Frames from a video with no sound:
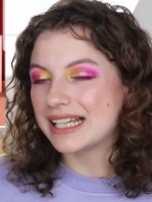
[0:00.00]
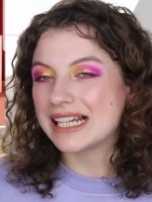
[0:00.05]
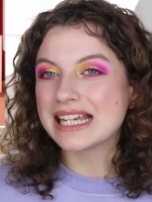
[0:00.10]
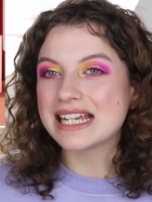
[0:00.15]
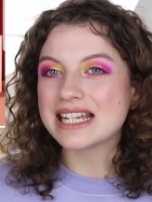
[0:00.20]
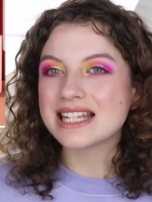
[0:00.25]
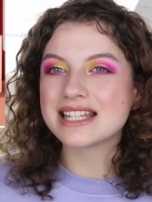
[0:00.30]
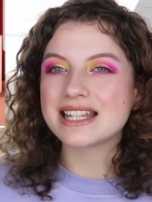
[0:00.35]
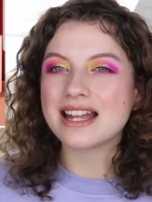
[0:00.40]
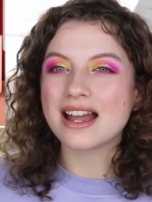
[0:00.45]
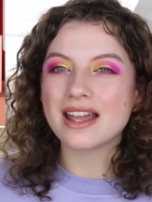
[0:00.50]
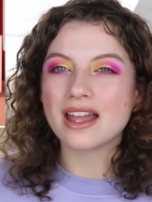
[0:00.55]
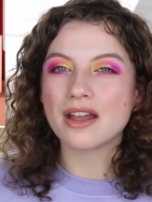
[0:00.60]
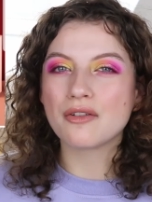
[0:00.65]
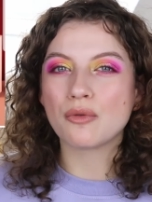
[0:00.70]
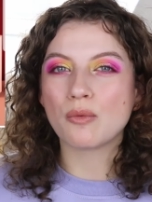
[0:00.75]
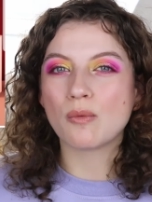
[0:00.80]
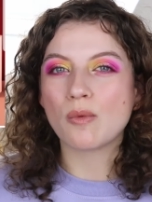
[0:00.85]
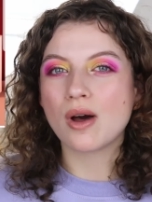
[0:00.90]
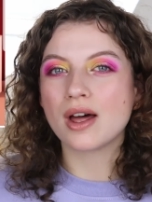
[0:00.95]
At least I
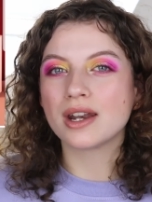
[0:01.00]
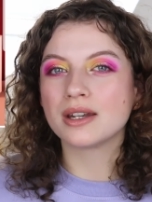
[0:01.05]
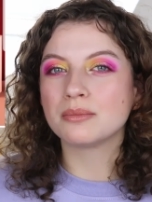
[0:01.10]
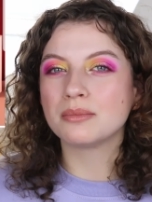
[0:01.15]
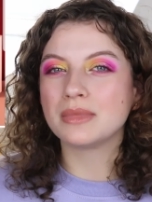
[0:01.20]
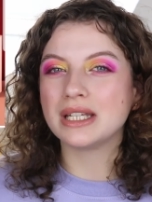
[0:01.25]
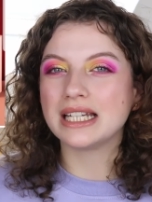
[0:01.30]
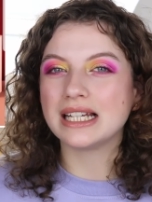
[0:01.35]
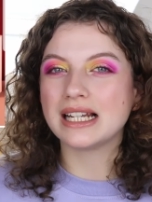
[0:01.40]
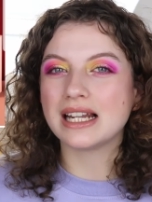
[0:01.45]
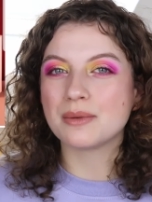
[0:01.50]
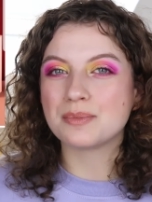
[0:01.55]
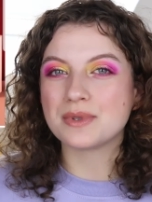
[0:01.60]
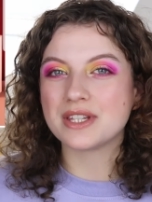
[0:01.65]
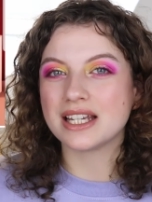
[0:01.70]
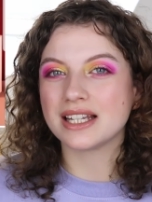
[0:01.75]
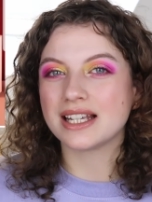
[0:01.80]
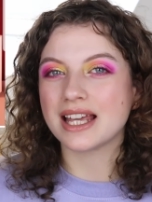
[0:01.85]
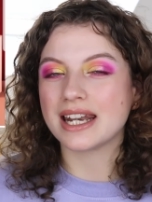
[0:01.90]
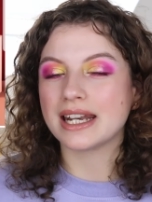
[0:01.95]
have one mini
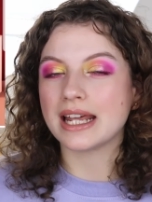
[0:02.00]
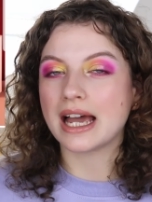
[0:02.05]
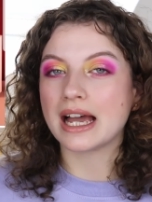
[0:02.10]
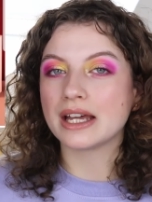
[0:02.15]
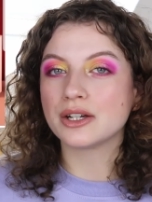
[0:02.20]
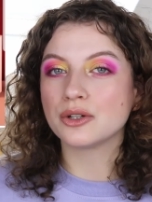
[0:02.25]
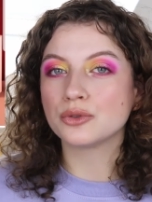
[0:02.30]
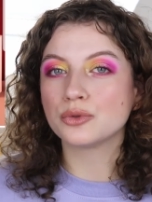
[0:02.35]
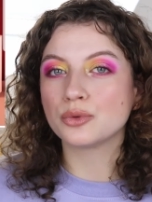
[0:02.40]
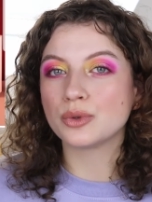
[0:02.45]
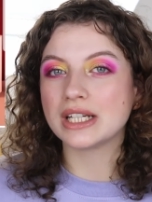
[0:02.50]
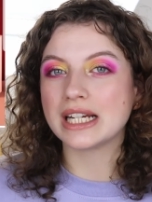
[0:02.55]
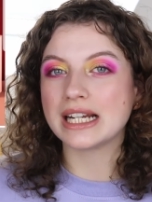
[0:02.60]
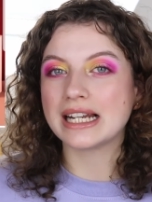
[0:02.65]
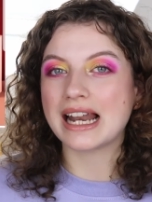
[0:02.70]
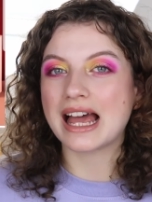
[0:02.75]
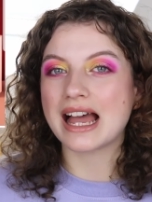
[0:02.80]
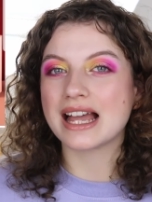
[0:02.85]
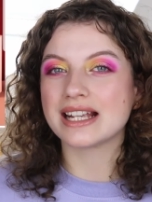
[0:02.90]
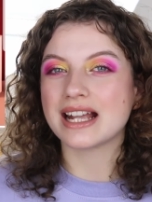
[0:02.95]
lipstick and I don't really
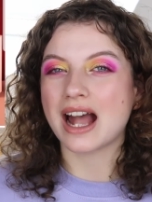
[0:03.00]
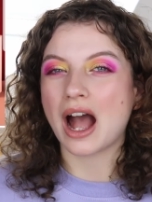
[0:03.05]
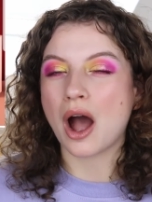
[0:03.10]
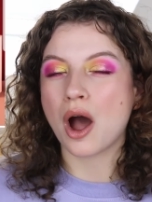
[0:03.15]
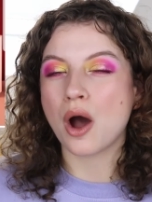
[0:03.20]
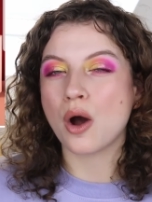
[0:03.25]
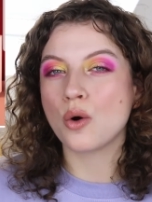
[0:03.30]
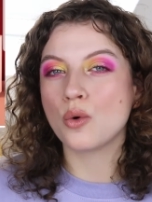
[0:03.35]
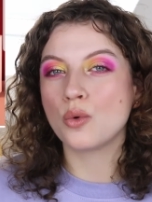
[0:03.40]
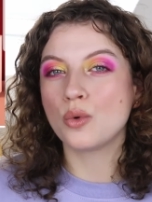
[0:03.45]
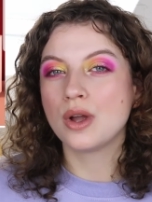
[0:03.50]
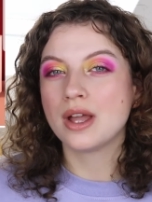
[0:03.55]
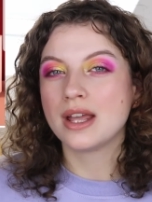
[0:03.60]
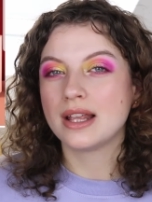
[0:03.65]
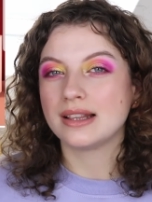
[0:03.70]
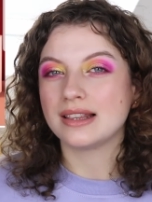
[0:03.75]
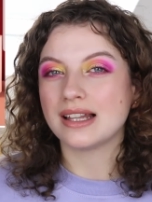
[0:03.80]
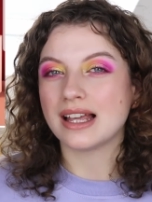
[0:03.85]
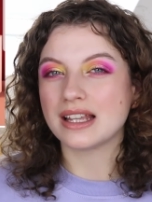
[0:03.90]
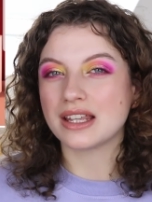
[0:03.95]
like how
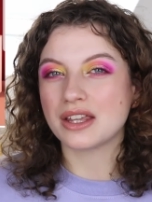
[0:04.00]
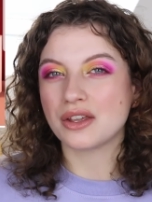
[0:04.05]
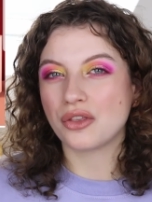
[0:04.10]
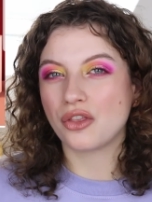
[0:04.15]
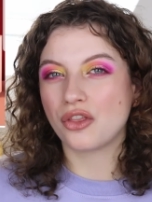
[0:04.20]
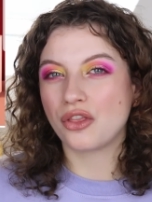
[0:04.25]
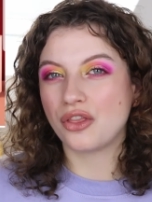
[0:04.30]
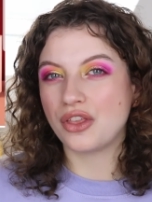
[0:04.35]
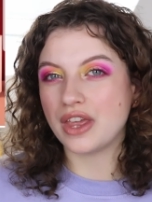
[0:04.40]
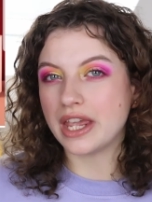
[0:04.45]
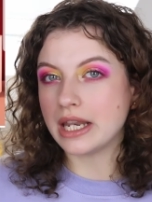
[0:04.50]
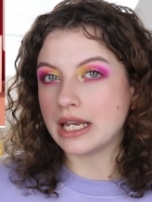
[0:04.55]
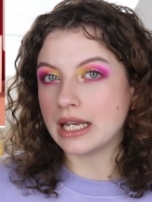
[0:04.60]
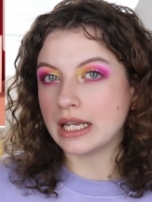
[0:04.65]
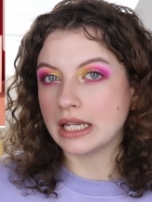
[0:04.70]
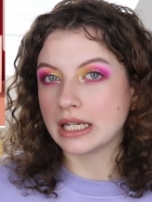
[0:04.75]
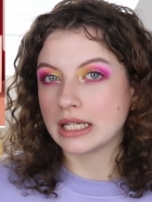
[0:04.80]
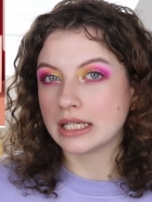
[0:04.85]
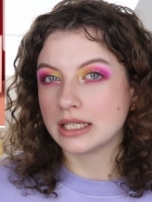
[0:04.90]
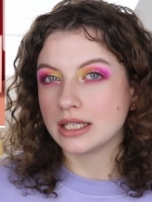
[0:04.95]
like
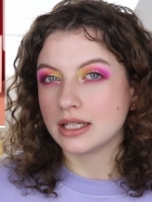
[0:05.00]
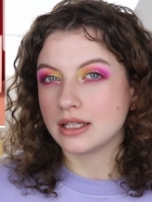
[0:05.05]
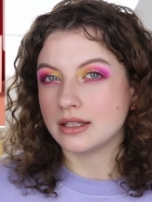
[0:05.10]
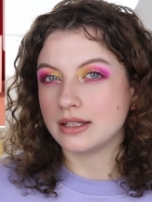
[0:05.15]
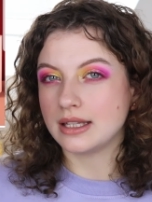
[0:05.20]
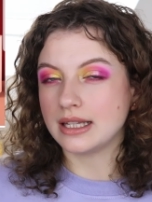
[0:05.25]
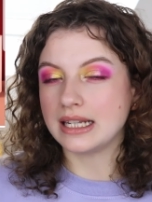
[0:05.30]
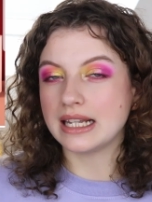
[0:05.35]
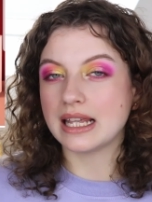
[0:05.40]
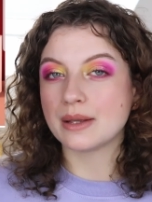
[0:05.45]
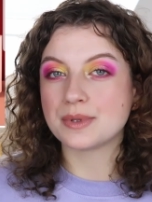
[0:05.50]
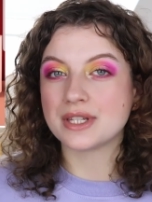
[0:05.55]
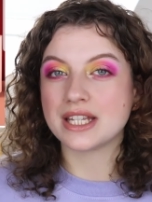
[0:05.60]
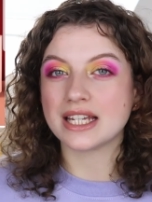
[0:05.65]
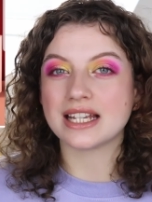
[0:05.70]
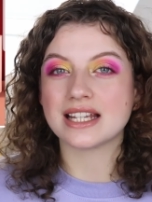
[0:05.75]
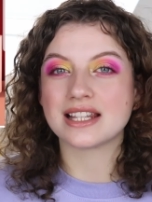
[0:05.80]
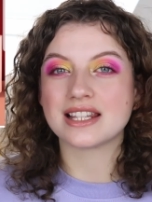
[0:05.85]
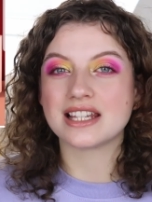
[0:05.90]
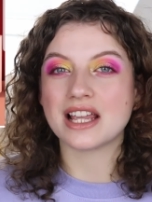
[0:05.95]
thin the
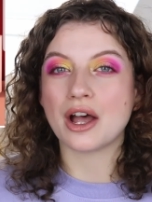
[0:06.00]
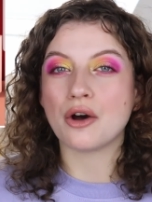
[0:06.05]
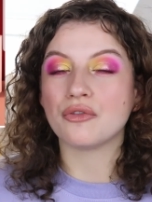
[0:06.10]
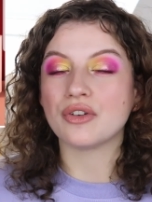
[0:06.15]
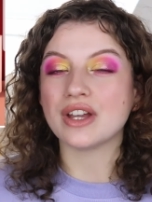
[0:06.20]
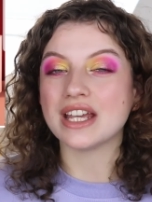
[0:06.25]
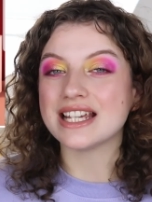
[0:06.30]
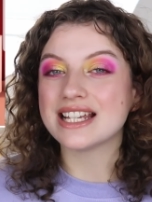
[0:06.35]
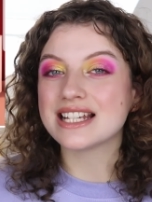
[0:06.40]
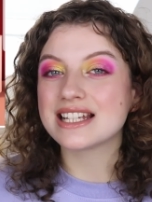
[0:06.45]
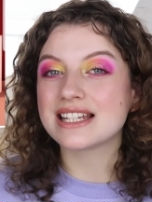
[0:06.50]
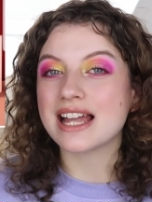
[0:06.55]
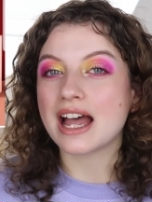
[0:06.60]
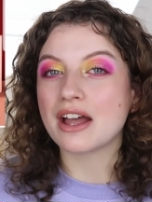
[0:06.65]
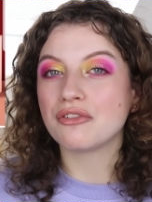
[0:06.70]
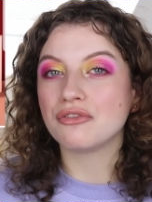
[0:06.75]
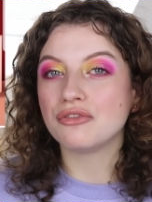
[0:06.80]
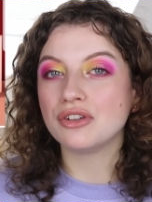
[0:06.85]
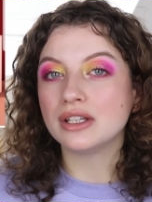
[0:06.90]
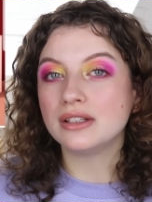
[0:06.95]
lipstick itself is.
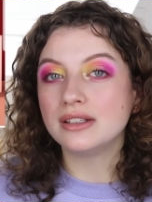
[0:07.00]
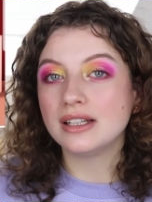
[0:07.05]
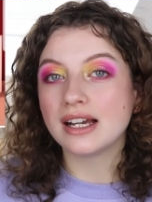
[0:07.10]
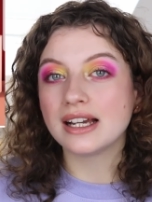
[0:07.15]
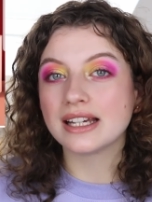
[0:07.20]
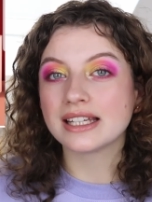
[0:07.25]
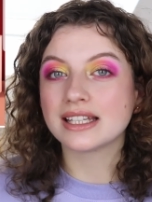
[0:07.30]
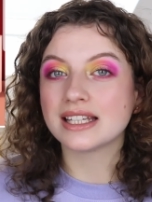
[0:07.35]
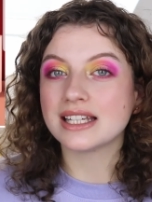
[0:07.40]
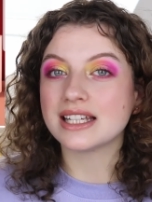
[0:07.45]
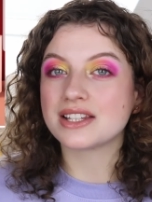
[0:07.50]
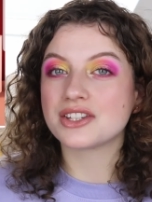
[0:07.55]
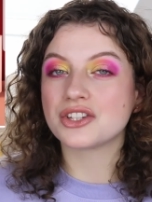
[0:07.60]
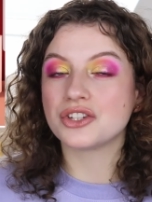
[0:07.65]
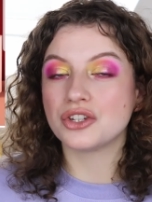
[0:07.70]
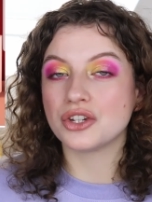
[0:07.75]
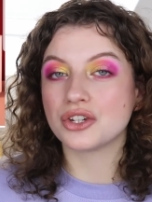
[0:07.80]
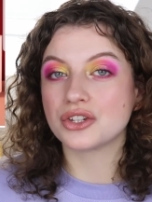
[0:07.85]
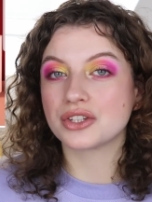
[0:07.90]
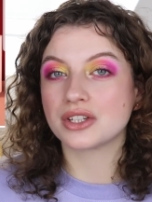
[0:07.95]
I feel like it's
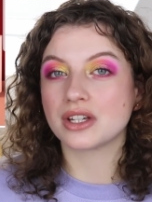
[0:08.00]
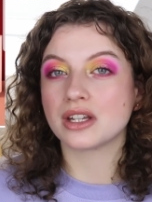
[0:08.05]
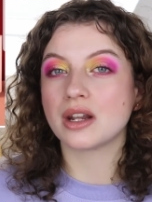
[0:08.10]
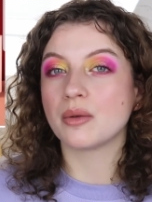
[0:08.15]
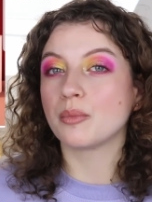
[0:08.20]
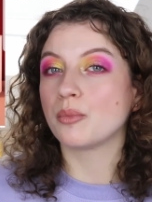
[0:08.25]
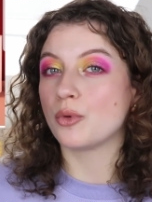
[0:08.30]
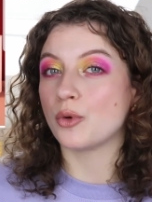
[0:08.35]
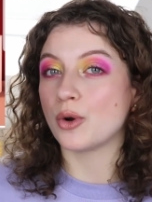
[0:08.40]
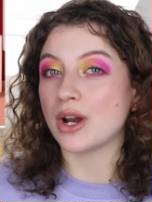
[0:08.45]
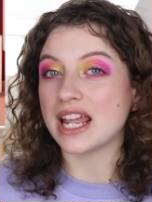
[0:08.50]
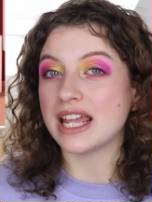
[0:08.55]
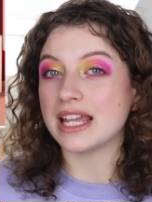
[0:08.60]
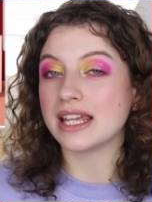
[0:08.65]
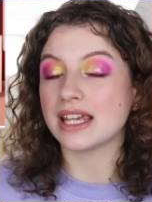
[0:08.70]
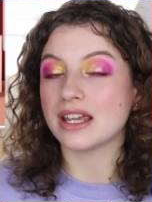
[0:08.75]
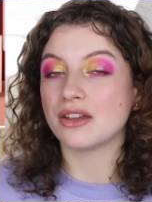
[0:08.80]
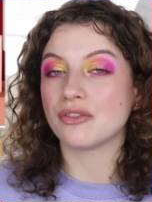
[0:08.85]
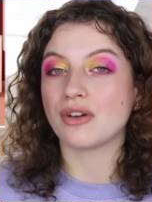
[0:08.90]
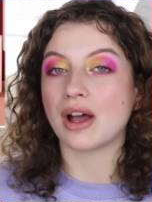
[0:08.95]
just gonna
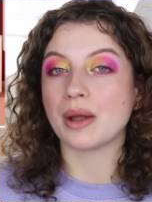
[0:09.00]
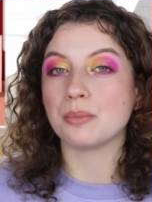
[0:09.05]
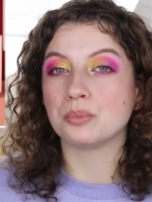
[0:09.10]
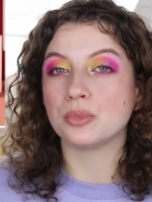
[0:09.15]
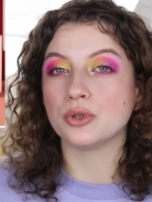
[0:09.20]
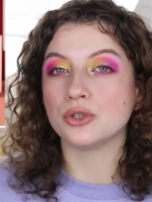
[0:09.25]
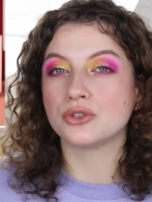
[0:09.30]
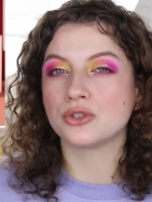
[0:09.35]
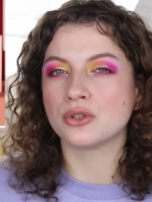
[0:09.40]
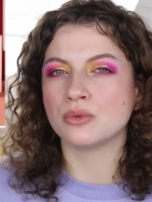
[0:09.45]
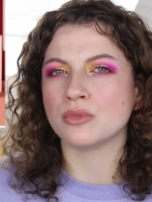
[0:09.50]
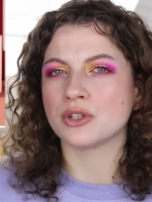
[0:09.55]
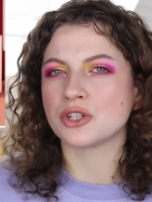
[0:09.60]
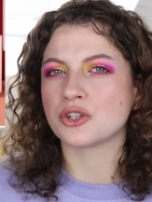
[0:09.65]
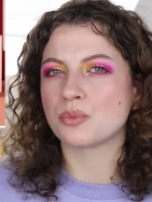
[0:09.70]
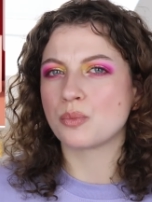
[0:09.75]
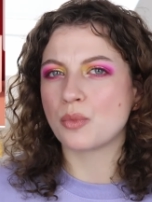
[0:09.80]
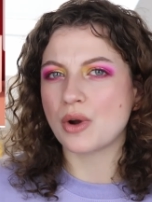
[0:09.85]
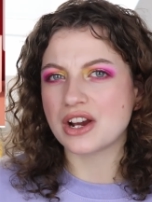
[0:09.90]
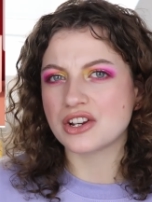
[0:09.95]
break if I put too
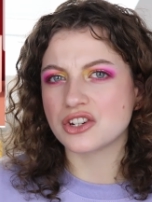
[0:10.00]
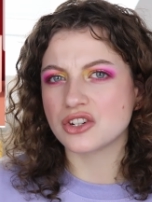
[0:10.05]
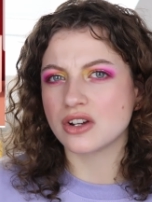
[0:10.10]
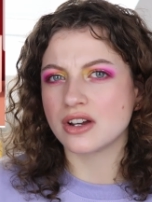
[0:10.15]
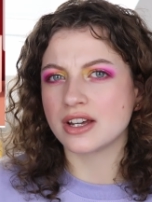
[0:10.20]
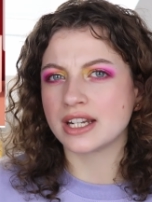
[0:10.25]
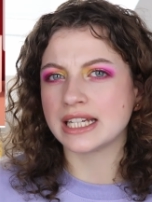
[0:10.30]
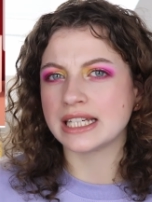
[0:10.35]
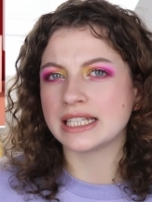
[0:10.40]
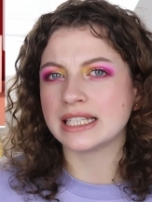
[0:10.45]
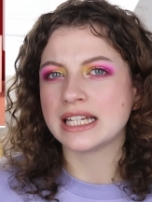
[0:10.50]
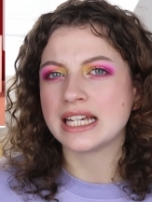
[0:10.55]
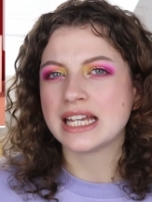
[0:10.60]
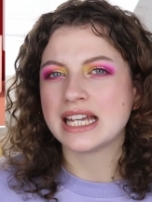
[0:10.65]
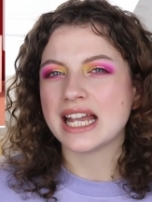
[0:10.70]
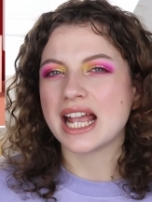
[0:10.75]
much pressure on it.